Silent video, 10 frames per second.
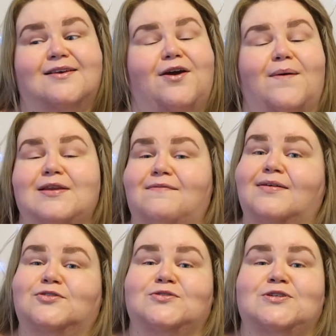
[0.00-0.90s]
going
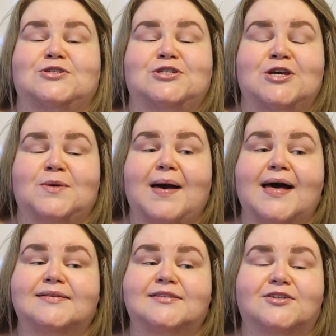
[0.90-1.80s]
around on YouTube,
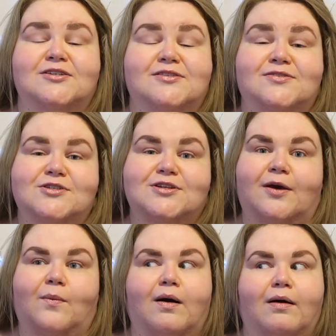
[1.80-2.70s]
and I just thought, you
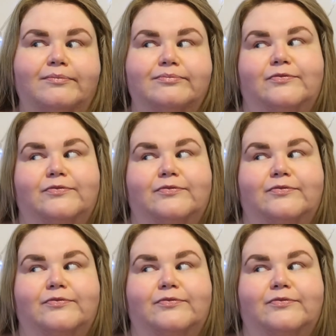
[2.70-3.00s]
know what,